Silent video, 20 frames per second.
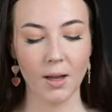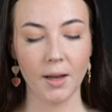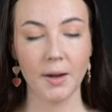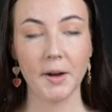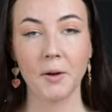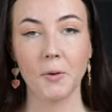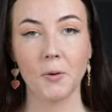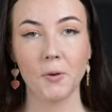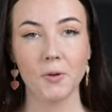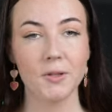And
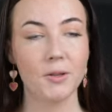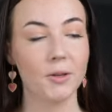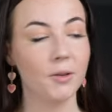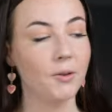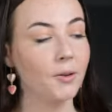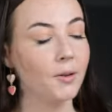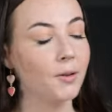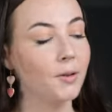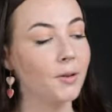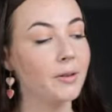I
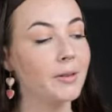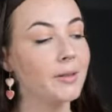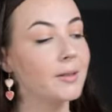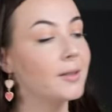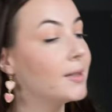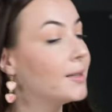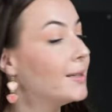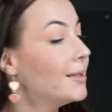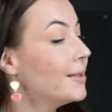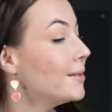also use
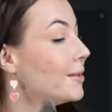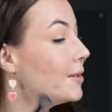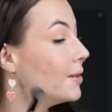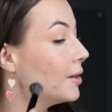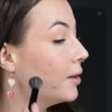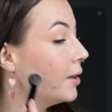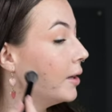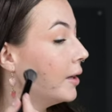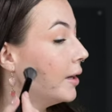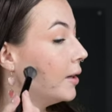this to
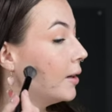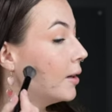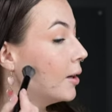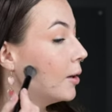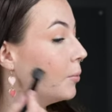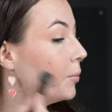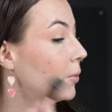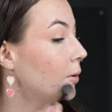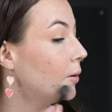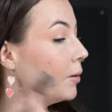clean
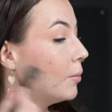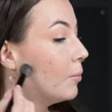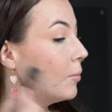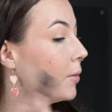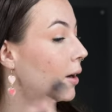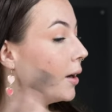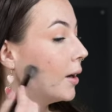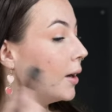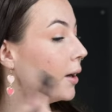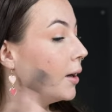up
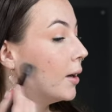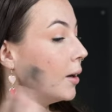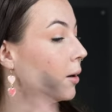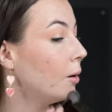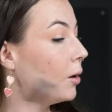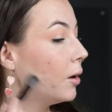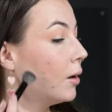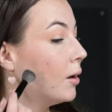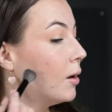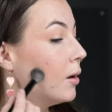my
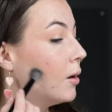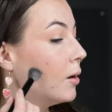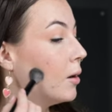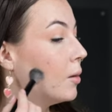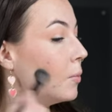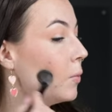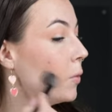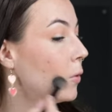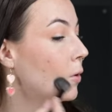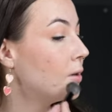
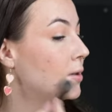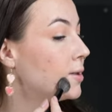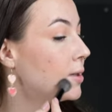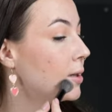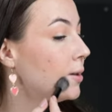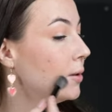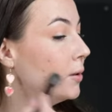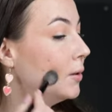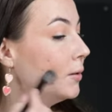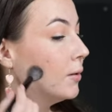
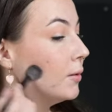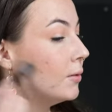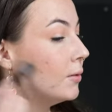bronzer.